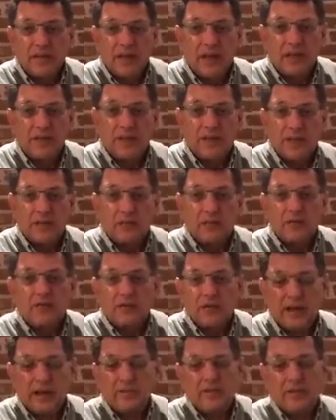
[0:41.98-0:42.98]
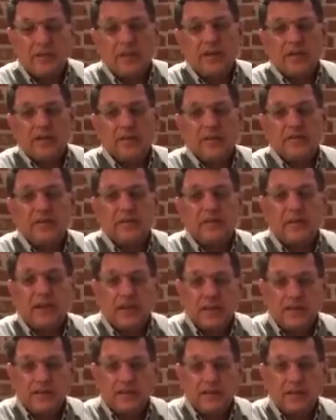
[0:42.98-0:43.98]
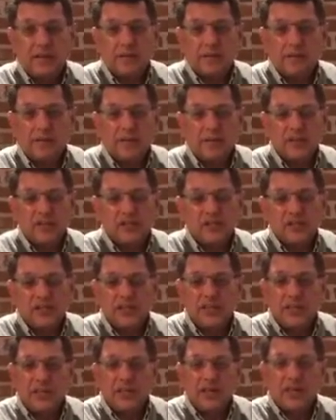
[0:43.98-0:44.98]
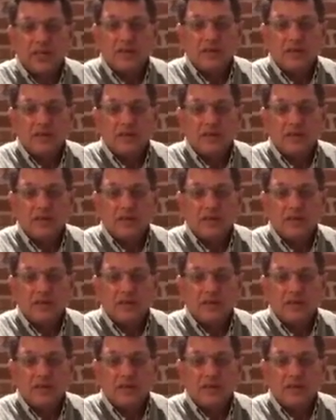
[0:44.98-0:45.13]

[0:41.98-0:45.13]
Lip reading: and that took 5 years. I did my PhD